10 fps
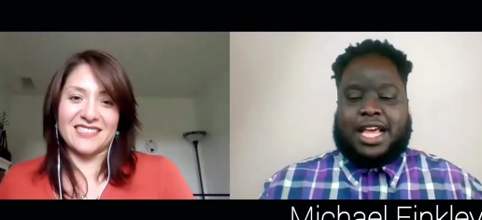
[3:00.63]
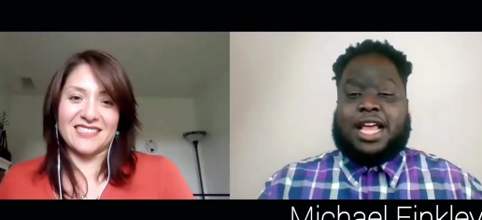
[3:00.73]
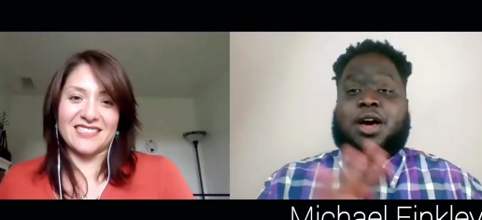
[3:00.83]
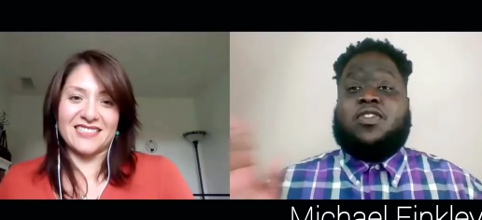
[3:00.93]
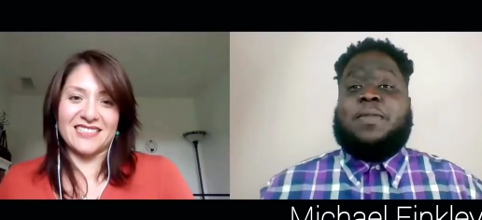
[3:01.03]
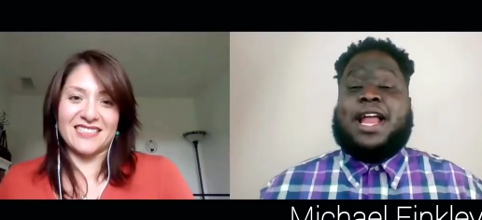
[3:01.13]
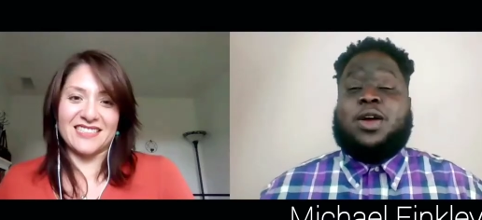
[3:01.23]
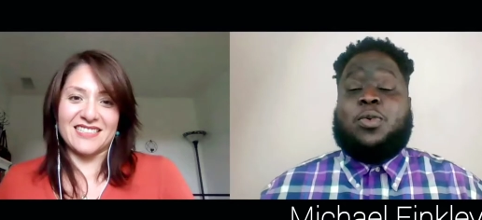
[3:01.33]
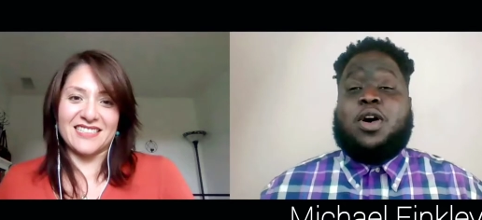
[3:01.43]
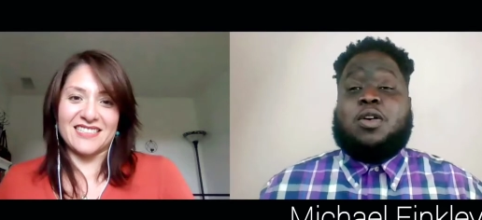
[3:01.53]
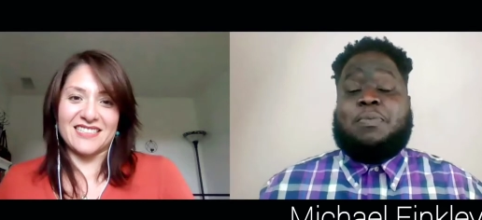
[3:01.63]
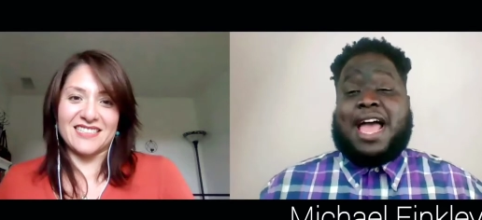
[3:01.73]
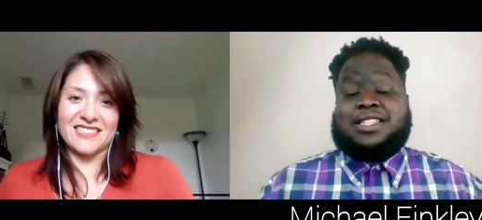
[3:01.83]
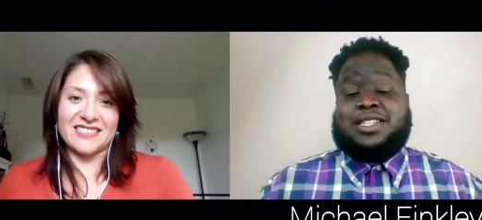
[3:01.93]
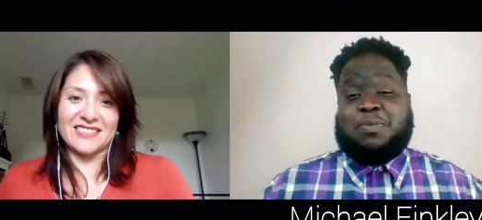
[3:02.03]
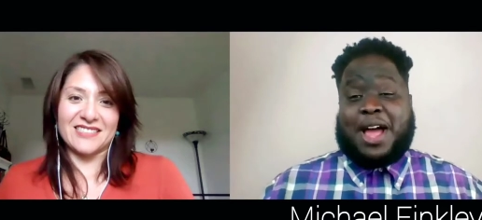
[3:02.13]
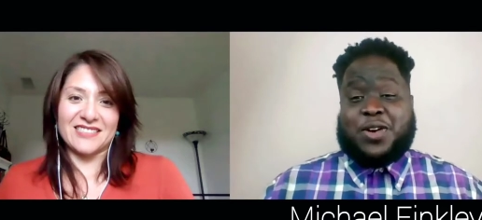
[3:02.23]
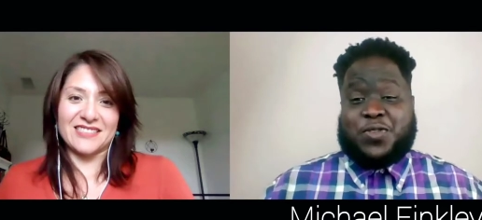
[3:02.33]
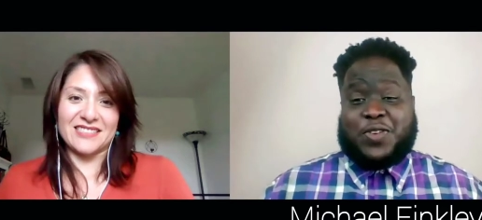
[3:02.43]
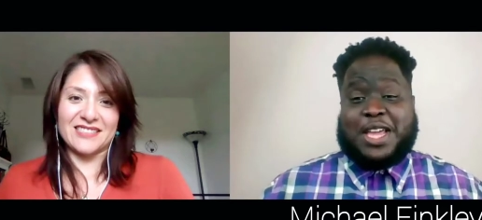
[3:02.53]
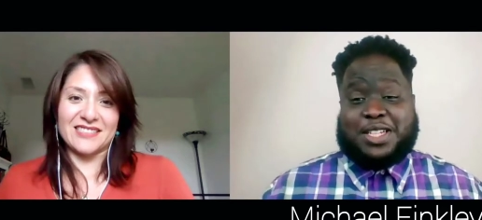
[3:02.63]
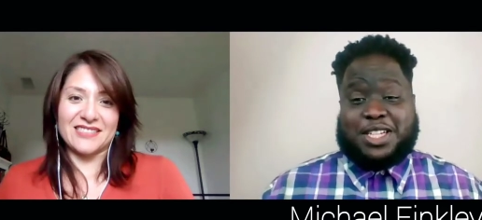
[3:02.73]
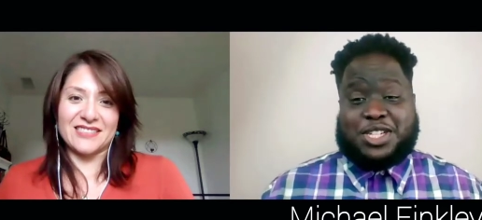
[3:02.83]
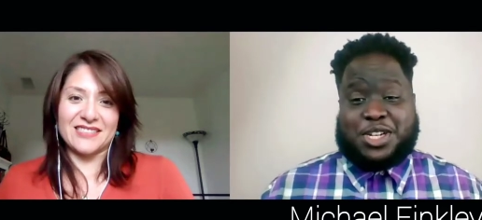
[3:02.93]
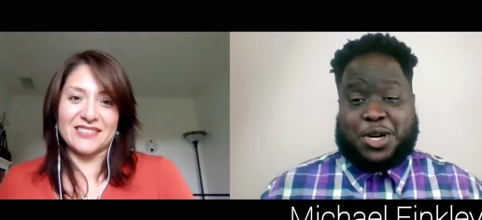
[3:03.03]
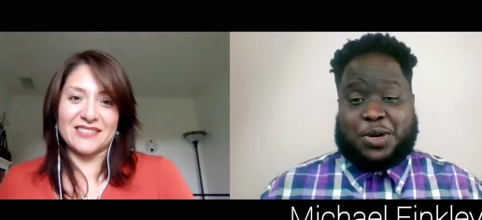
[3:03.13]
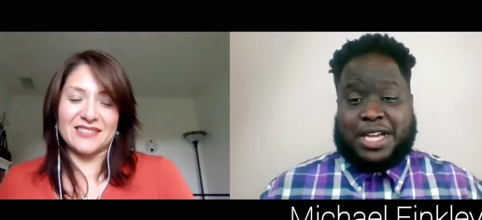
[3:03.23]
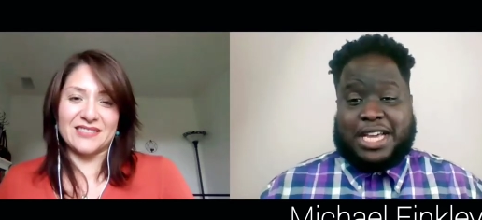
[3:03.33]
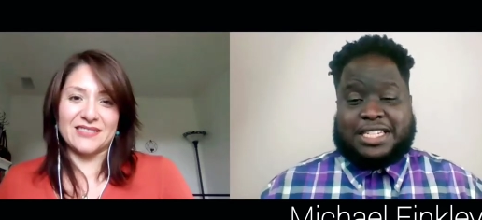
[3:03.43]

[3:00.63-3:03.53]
Speaker 1: Hello, everybody. Welcome back to the Michael Finkley show.